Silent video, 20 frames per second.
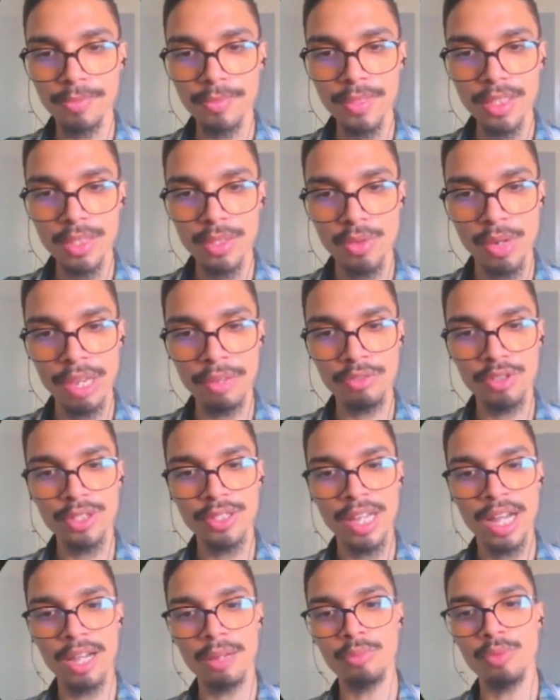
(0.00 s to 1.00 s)
so every
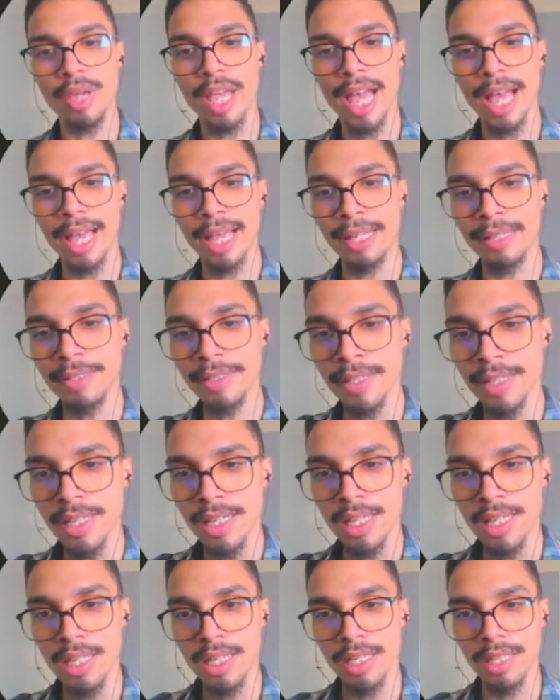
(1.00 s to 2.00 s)
time we add
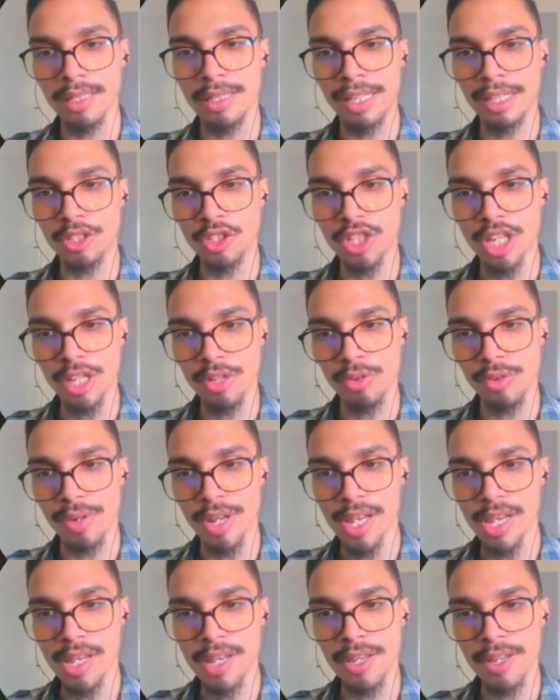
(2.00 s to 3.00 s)
a
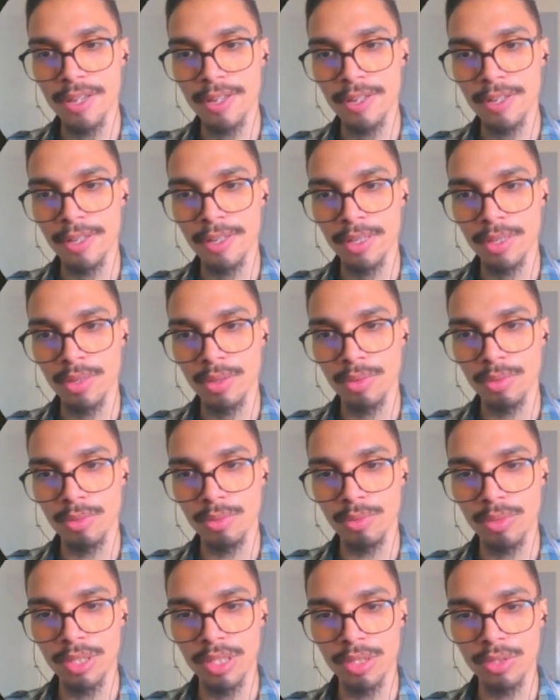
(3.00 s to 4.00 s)
dictionary,
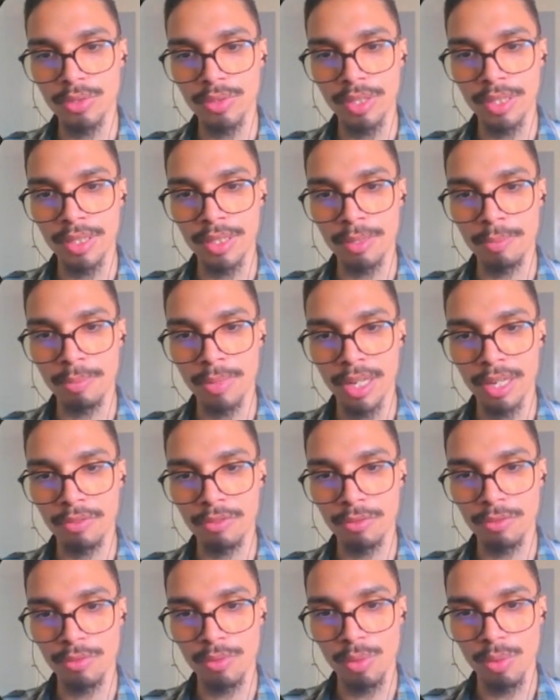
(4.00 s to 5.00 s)
we need to end it by
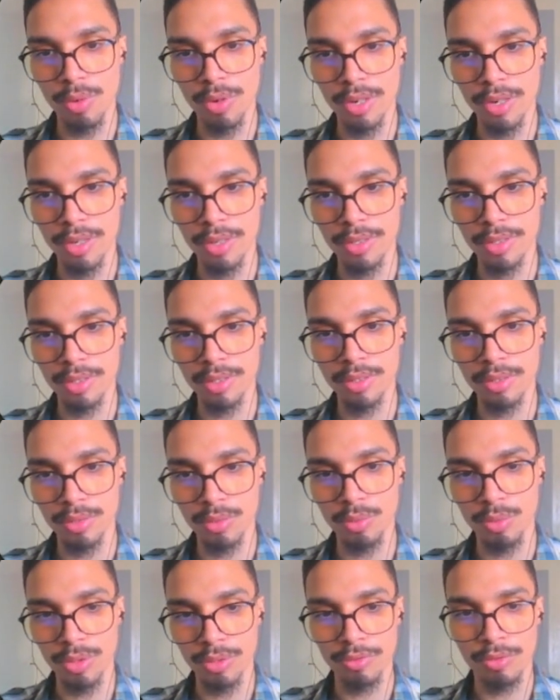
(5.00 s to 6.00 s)
4
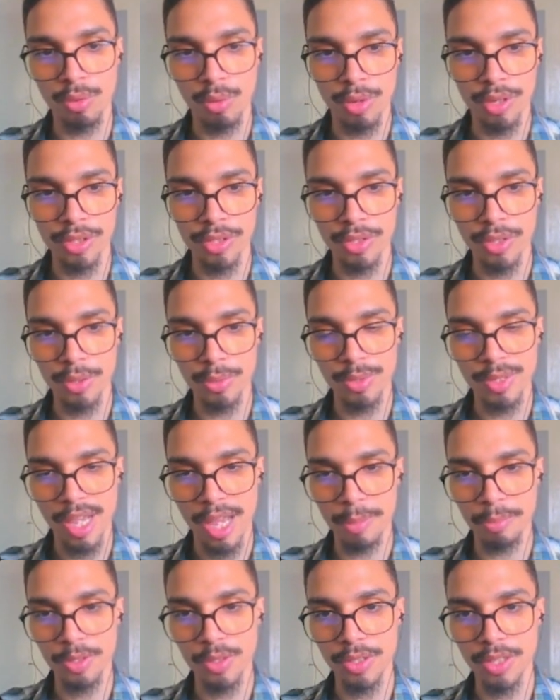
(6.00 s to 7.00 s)
with 4
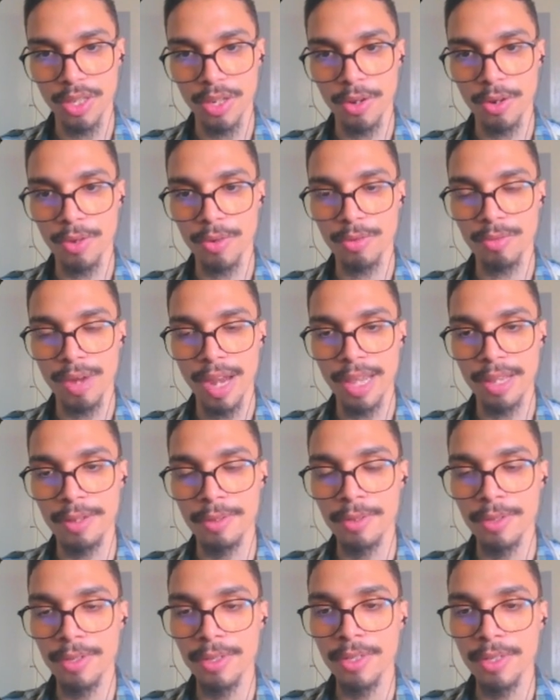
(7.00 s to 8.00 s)
tabs here, right?
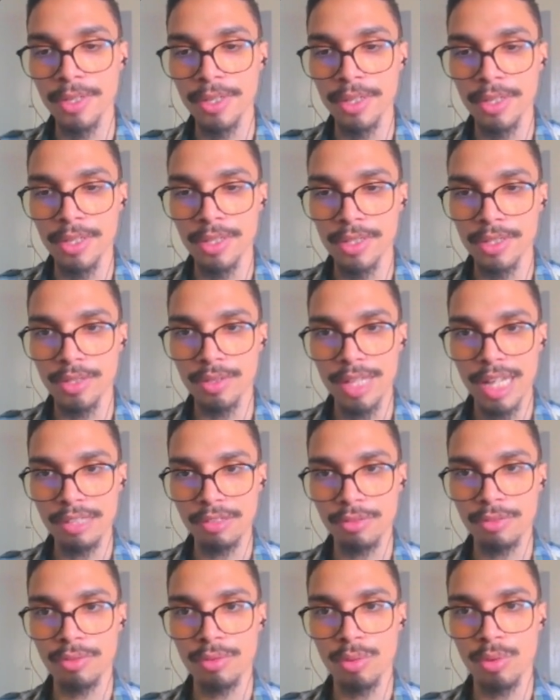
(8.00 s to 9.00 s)
So that's
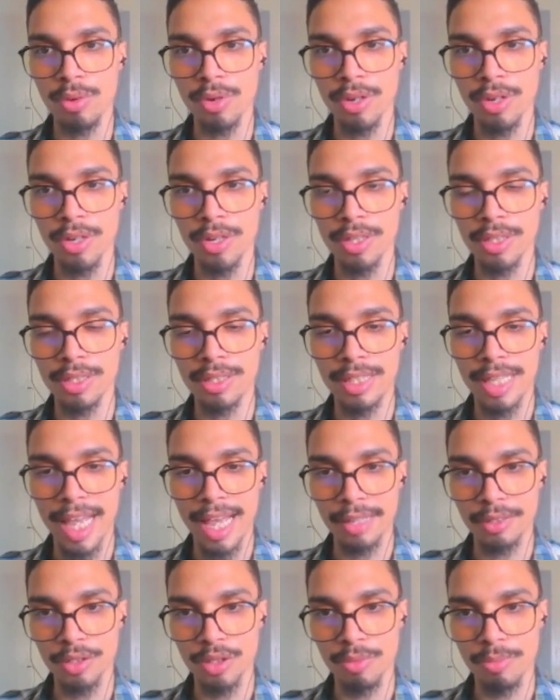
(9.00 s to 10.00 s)
for the
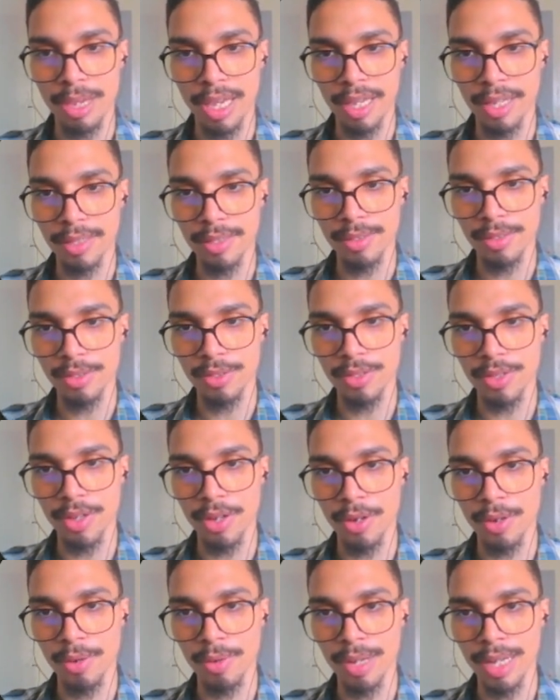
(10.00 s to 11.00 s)
add command. So
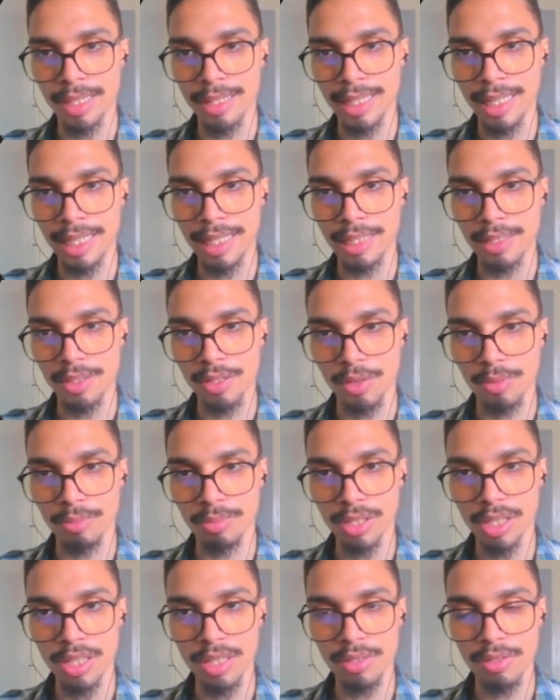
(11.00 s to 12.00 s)
I think it's
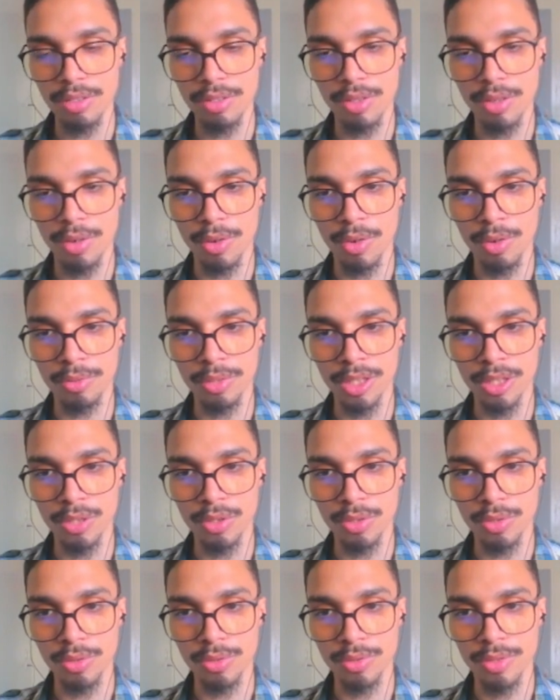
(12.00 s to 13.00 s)
complete. So all we need
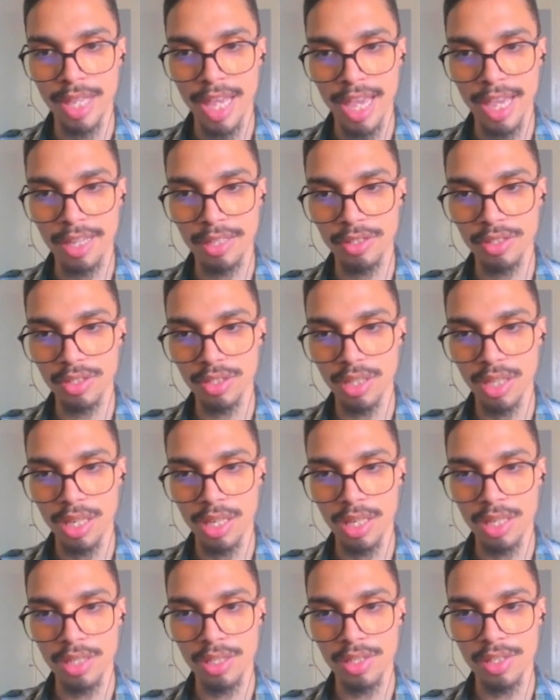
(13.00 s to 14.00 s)
to do next
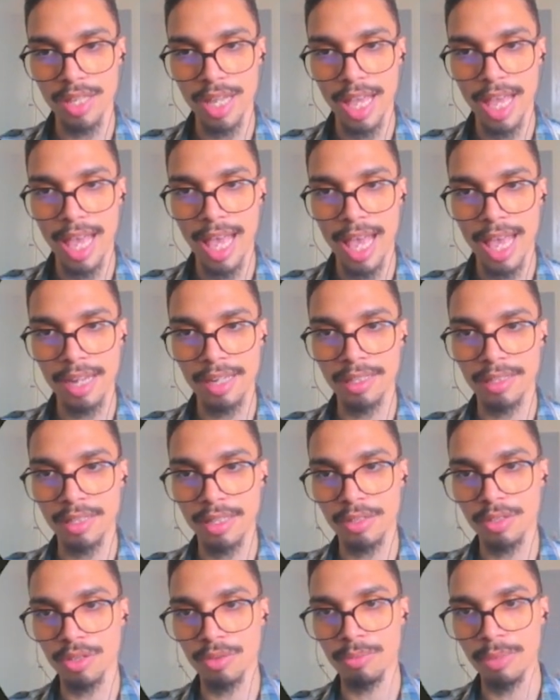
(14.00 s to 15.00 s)
is adding
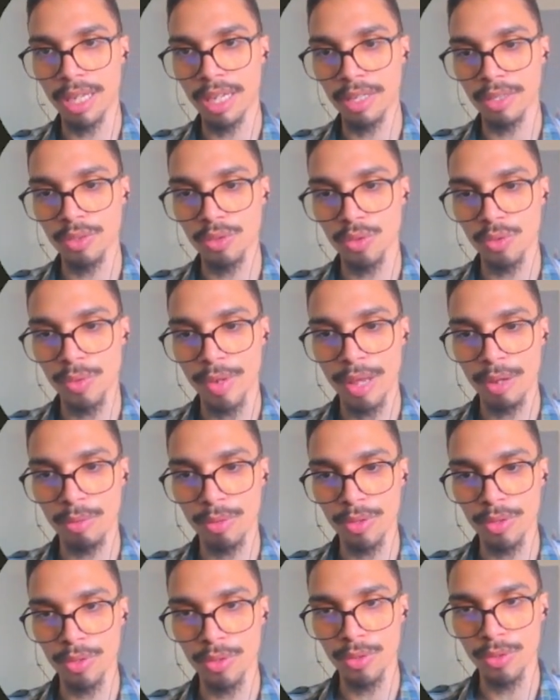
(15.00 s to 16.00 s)
this command to our
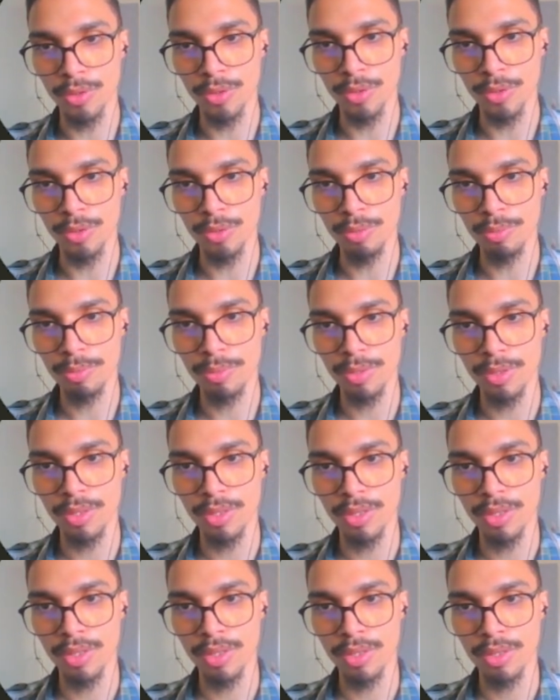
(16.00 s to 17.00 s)
group
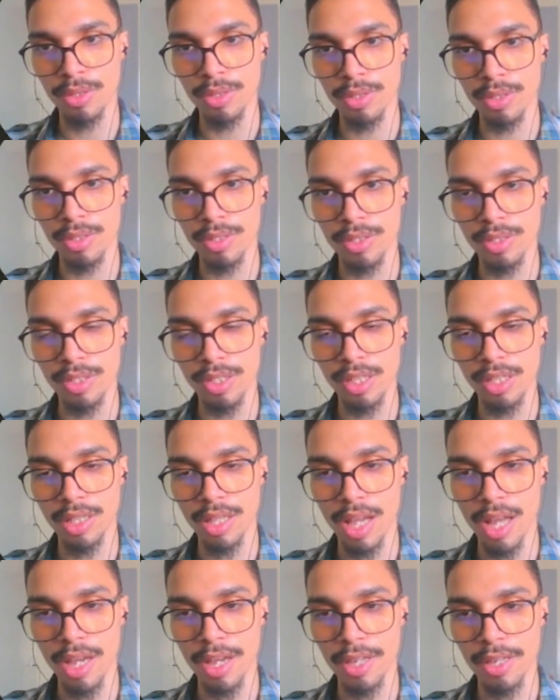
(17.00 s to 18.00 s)

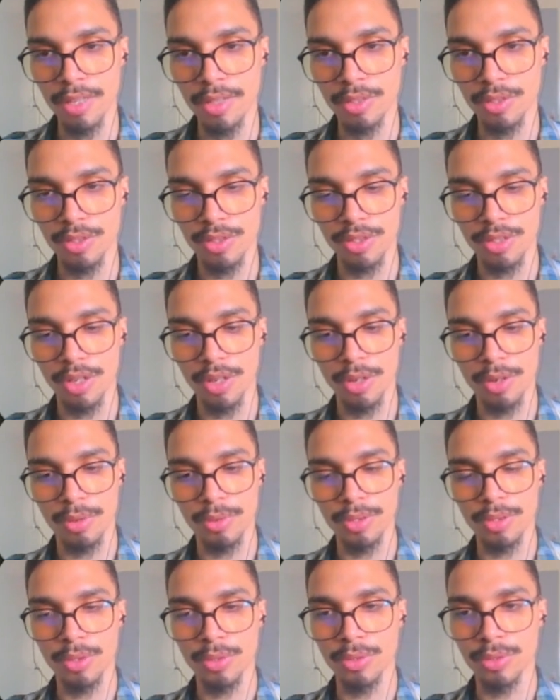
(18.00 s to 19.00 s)
CLI. So
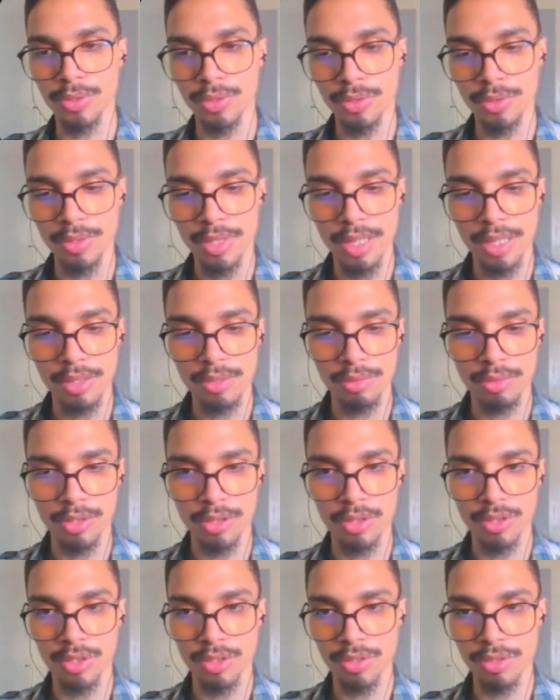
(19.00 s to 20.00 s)
in order to do this, we
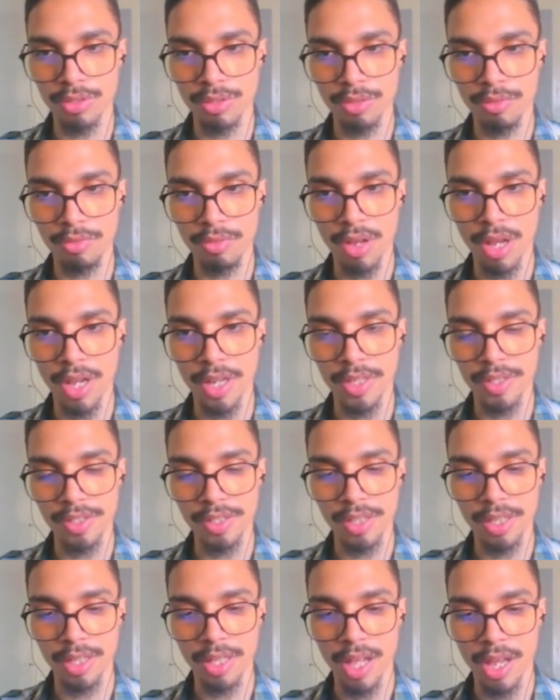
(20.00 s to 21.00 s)
need just to define
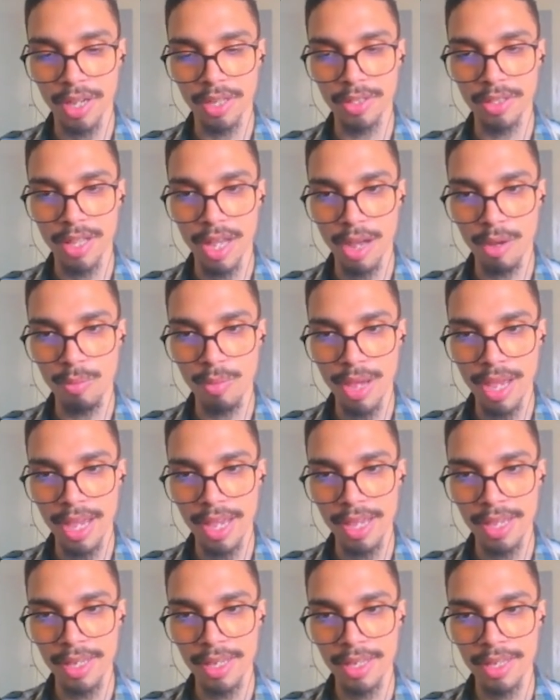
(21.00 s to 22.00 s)
CLI in that
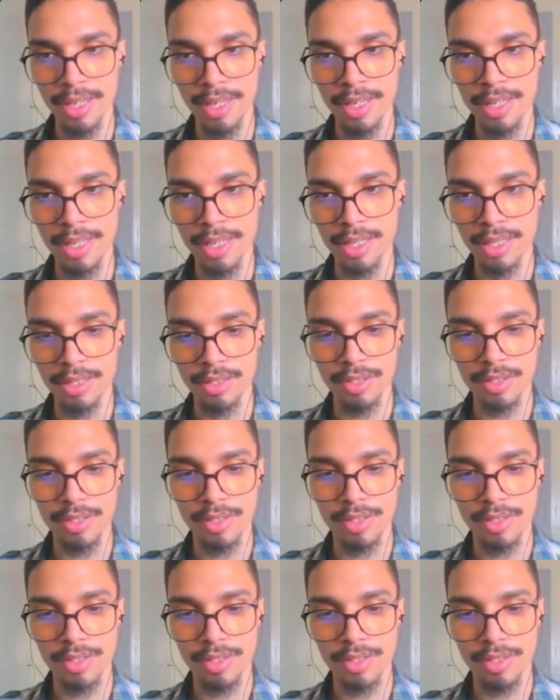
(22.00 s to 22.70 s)
way and just